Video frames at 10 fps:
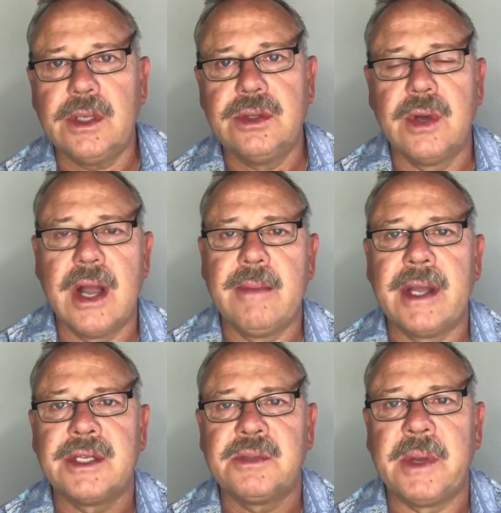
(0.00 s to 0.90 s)
to come
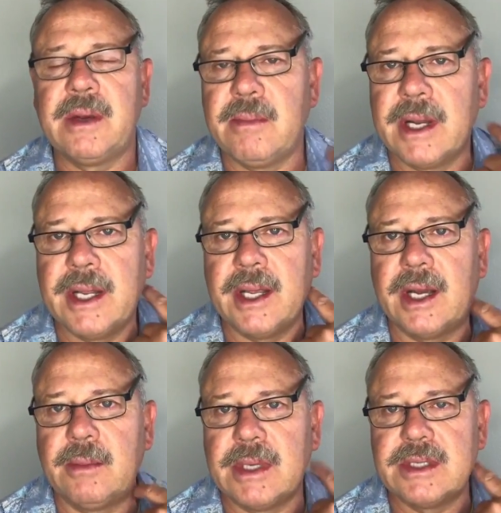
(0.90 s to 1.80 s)
and spend money
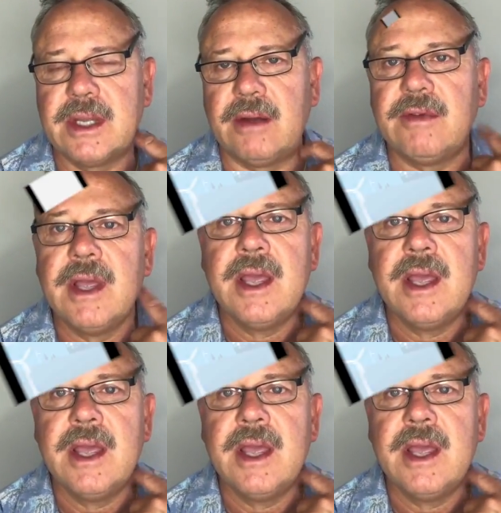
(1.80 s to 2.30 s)
on my stuff?